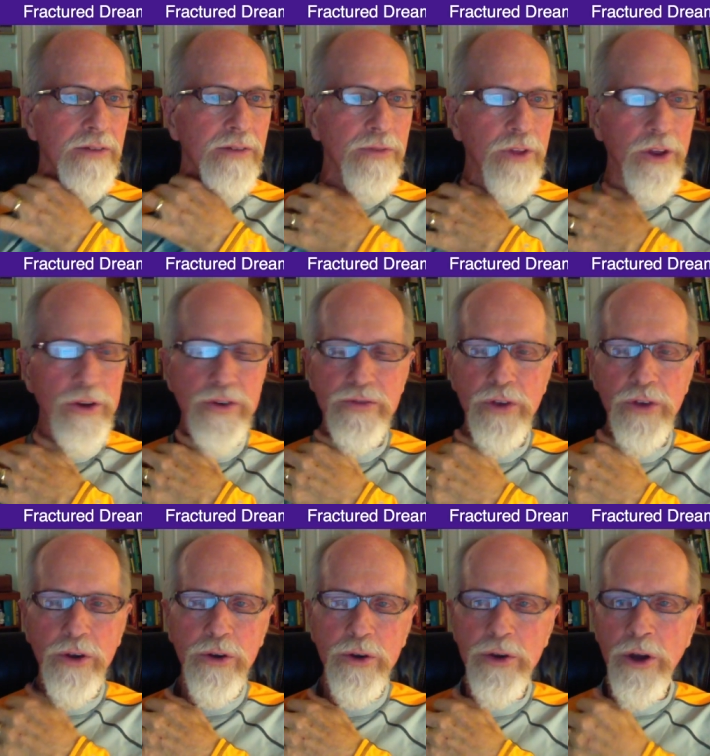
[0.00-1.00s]
for those of
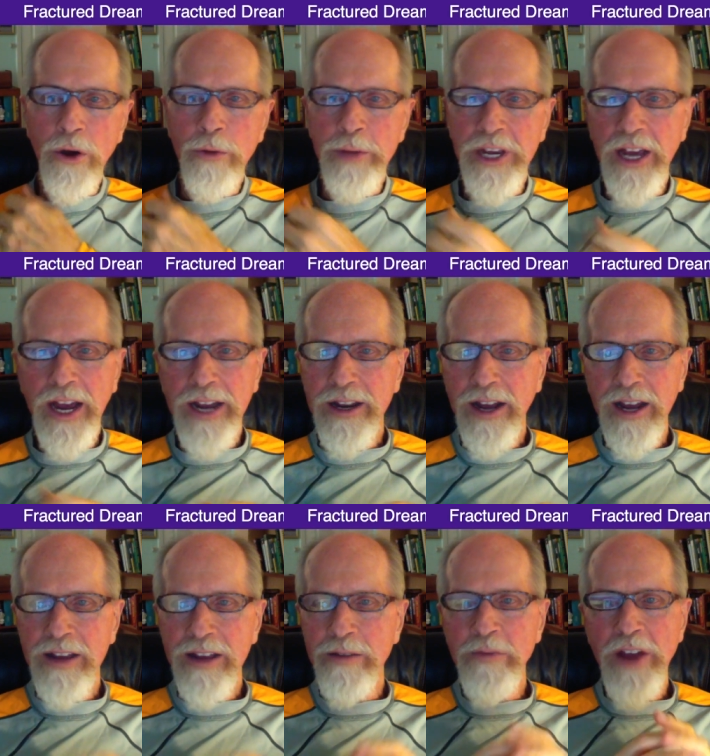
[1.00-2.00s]
you who know me,
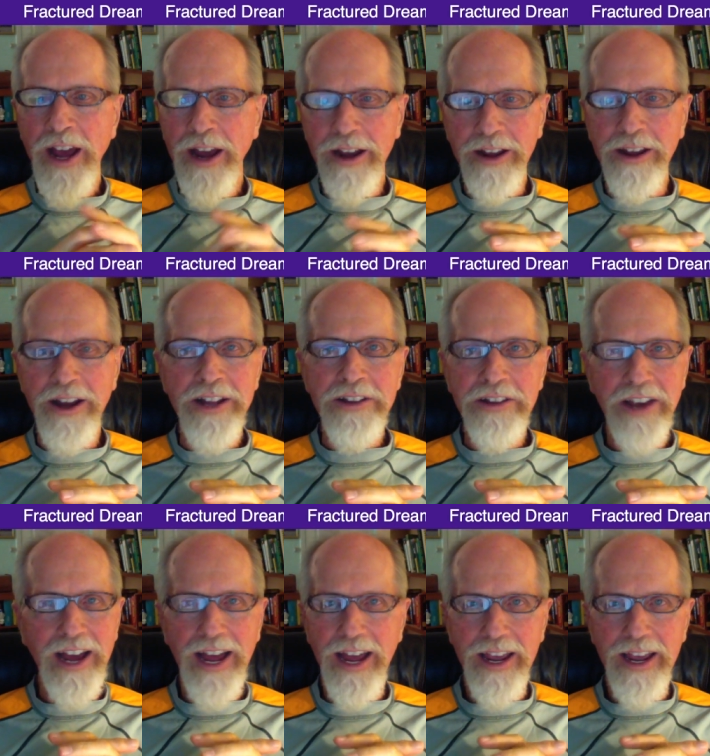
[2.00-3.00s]
I am not a gun
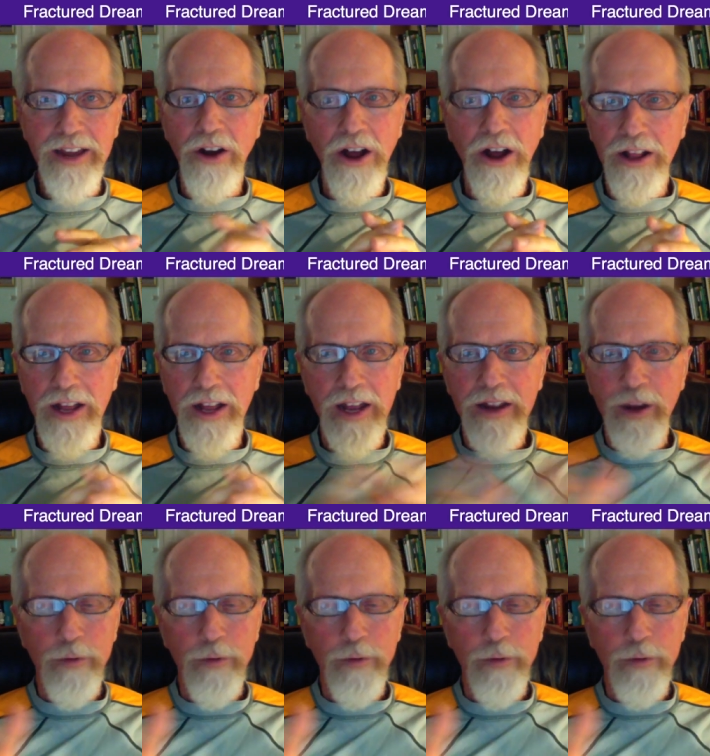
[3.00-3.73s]
guy at all.